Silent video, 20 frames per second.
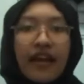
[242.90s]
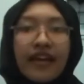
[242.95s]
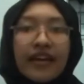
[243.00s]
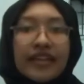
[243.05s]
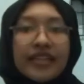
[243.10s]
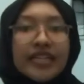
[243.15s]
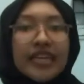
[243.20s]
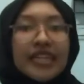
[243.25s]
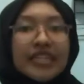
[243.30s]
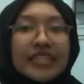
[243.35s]

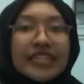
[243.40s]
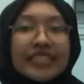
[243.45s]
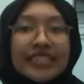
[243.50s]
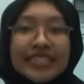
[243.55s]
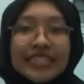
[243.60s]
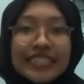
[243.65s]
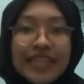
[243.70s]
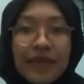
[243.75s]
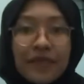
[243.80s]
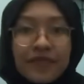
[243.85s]
Another
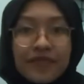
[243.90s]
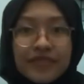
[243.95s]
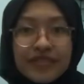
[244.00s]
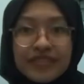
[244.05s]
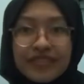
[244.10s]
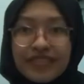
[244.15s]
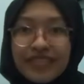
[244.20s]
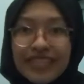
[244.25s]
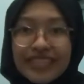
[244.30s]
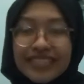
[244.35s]

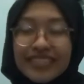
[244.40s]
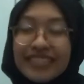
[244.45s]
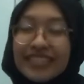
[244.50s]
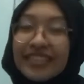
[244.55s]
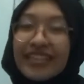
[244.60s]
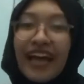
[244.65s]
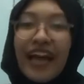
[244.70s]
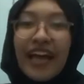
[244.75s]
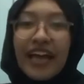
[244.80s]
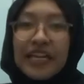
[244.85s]
example is
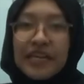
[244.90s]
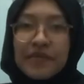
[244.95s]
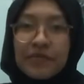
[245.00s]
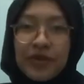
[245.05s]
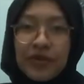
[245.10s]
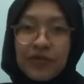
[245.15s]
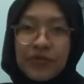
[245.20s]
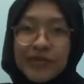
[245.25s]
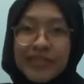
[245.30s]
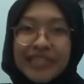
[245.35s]
an
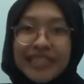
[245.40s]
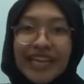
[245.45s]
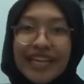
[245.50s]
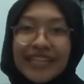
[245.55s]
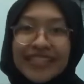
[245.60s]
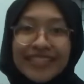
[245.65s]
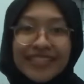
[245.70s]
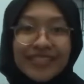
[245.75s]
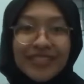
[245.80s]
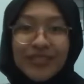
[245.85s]
anime with
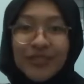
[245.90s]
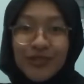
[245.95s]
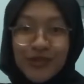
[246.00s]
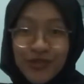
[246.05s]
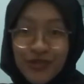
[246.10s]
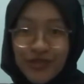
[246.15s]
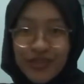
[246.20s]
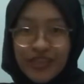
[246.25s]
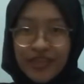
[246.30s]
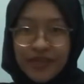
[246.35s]
title Surune.